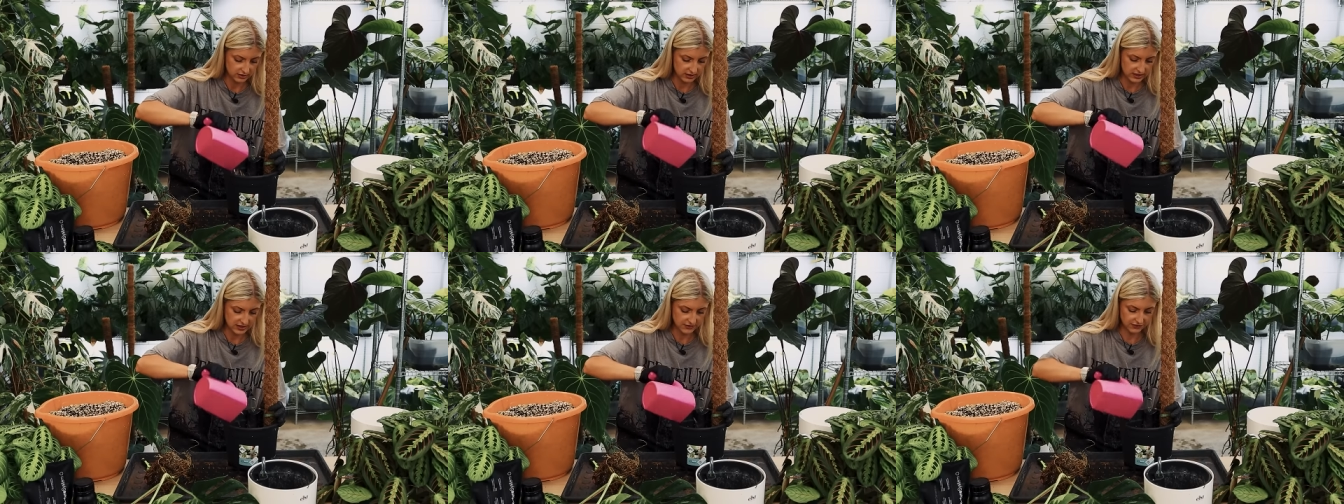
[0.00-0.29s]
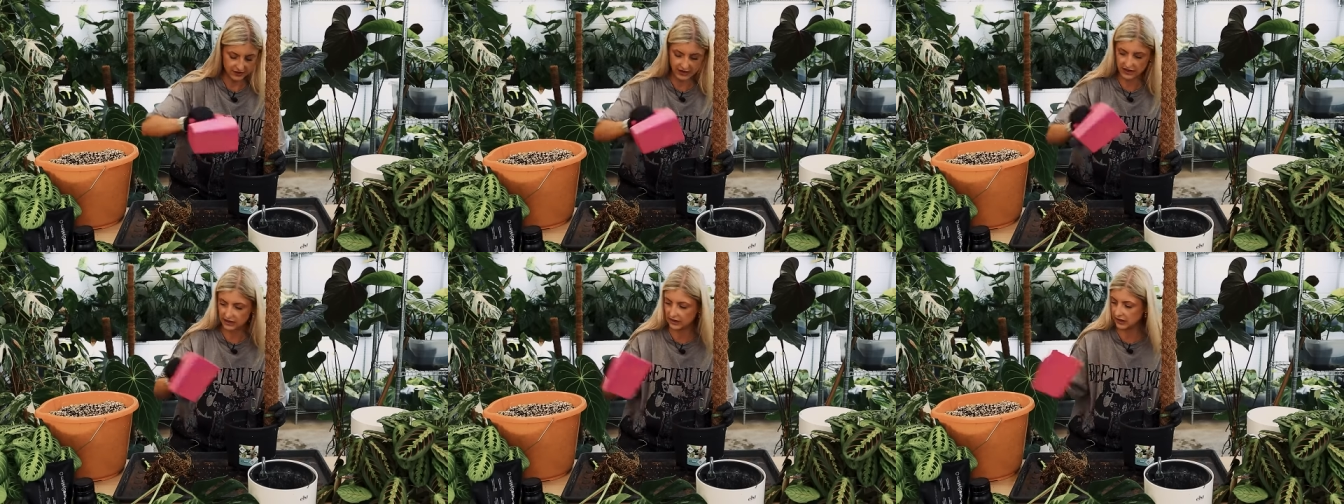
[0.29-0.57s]

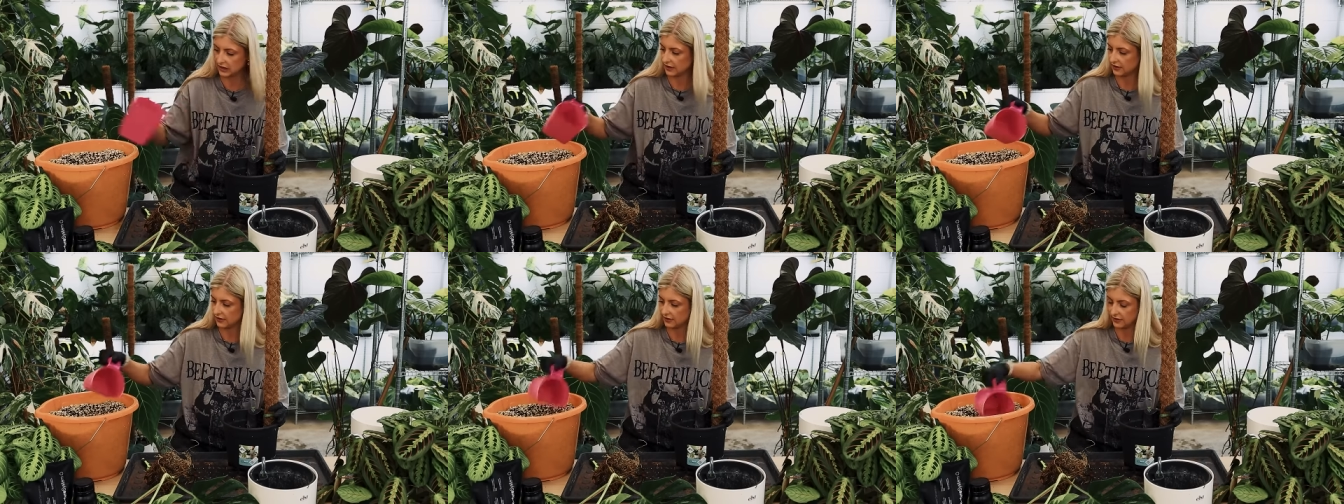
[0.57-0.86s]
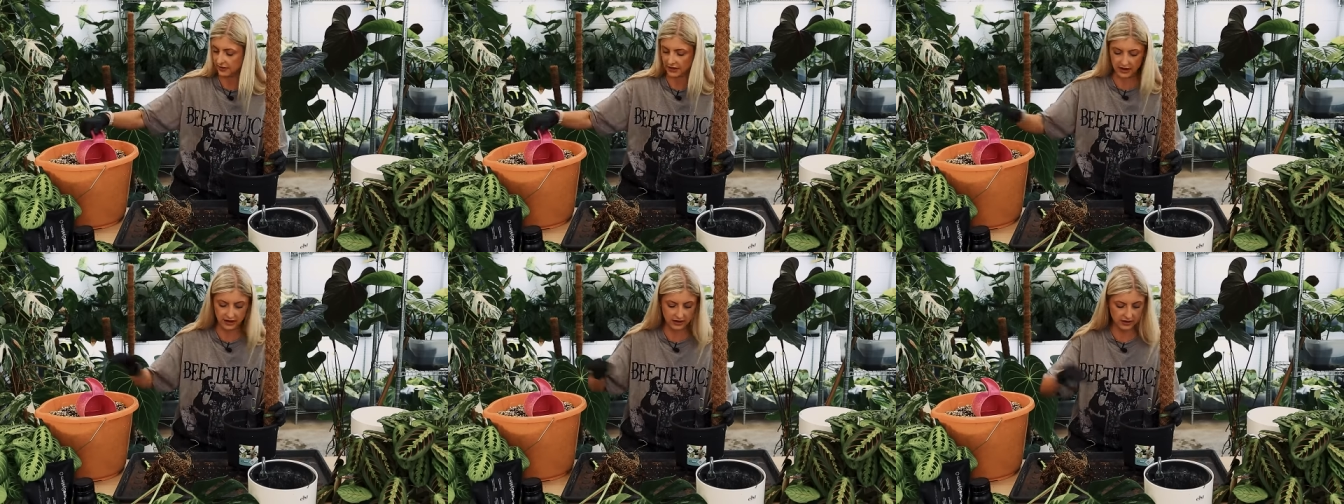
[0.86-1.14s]
leave that like
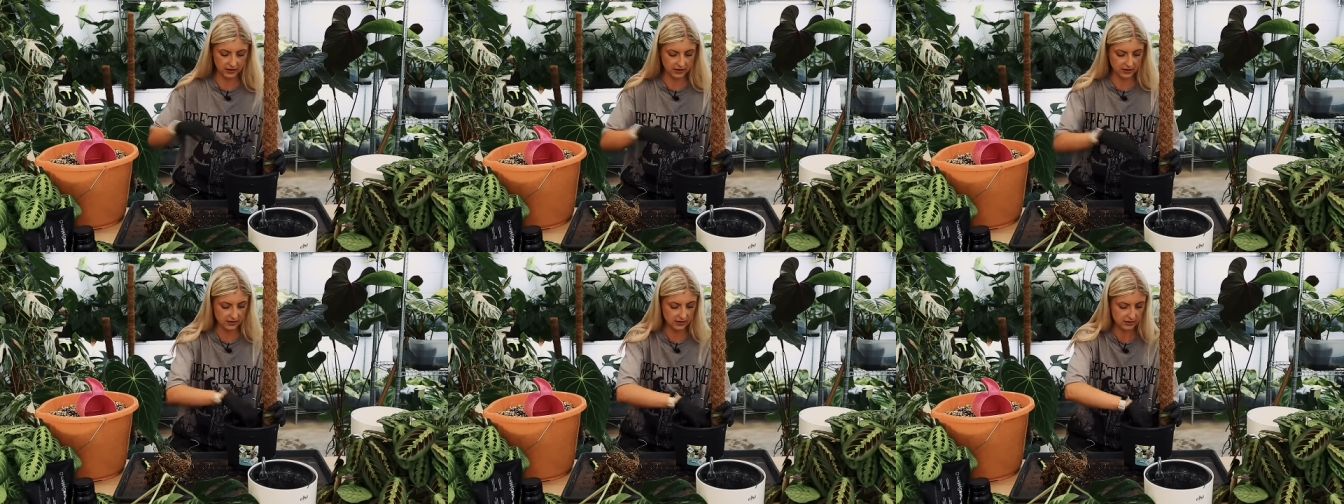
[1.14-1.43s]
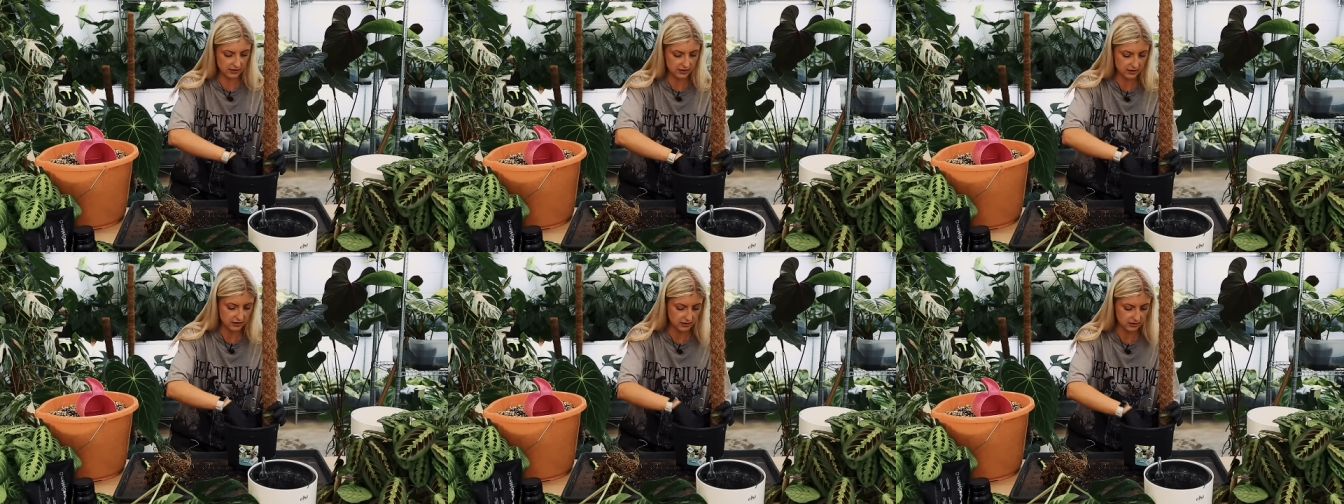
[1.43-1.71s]
that.
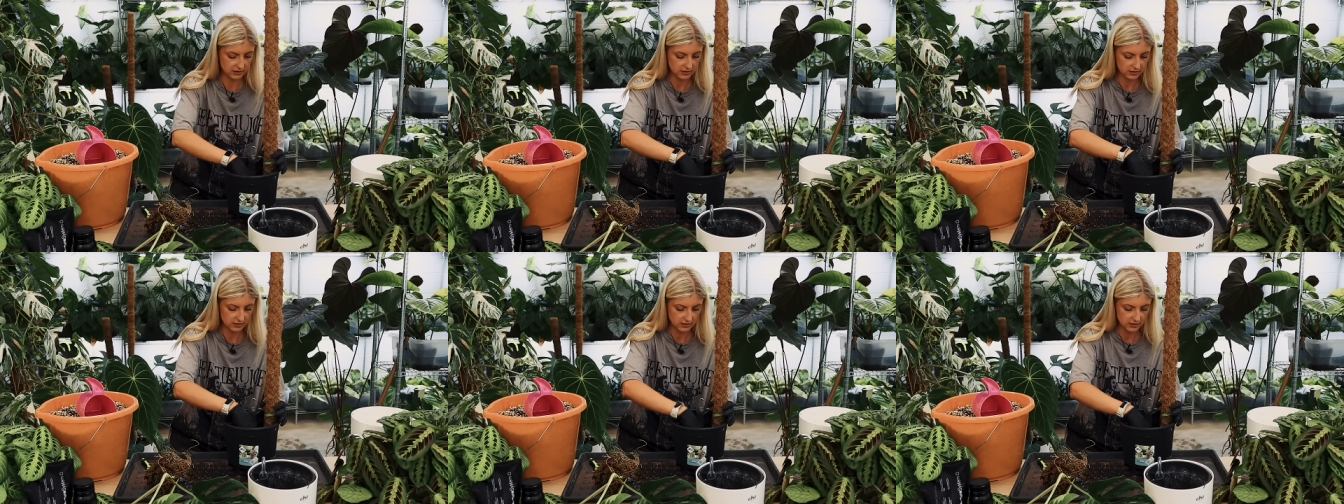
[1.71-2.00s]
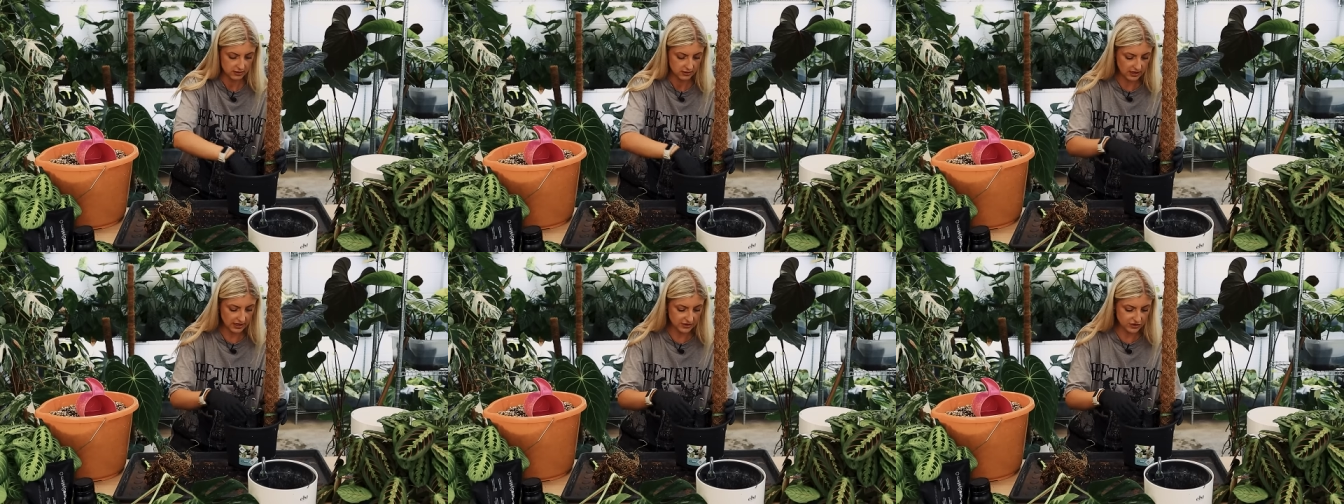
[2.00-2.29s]

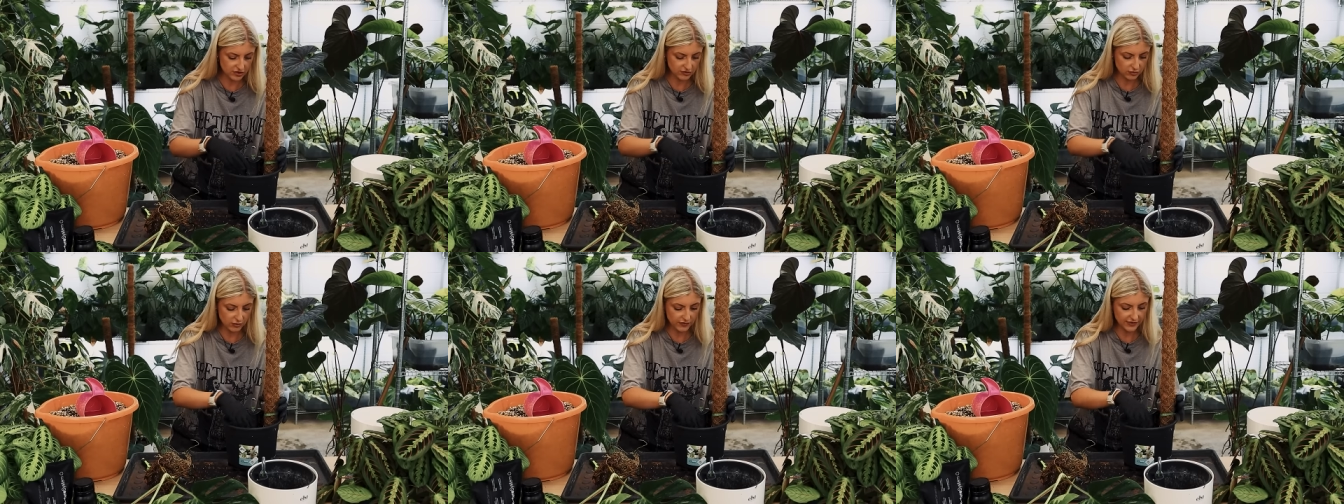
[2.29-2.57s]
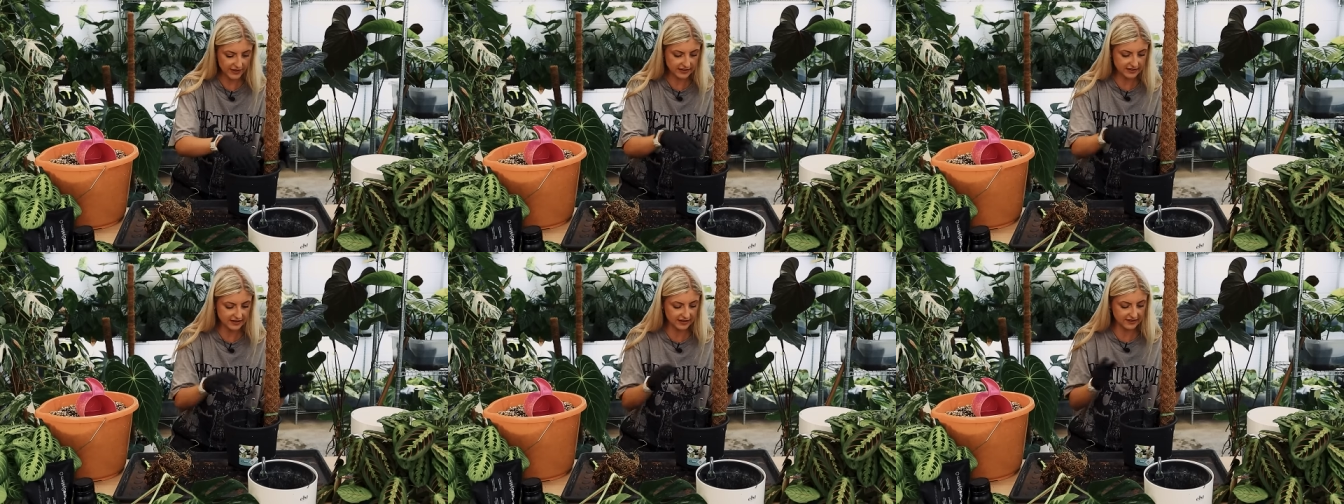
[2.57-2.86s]
I just
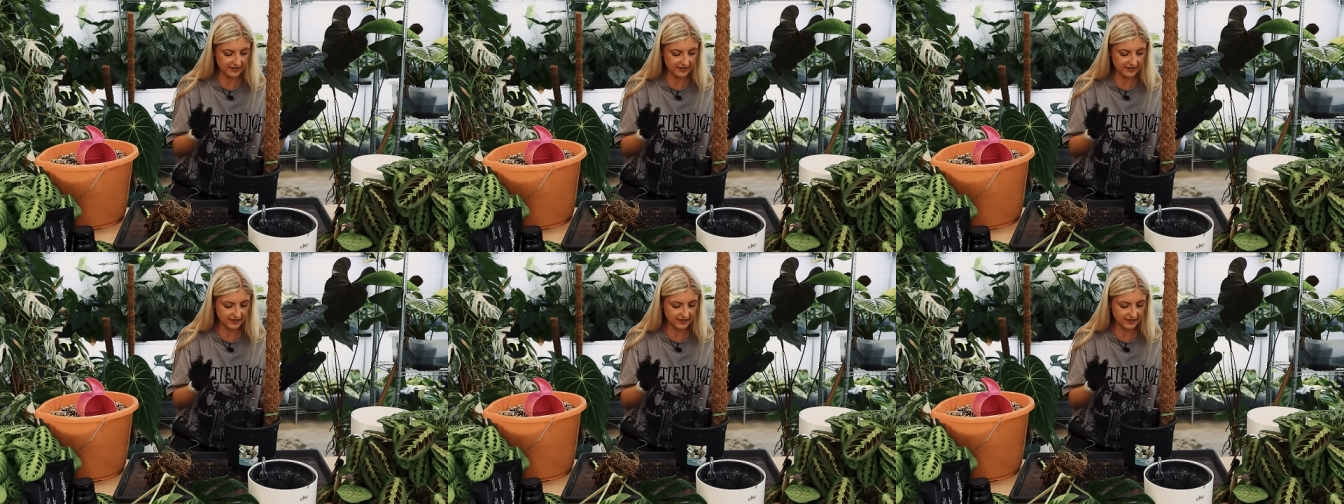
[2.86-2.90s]
want that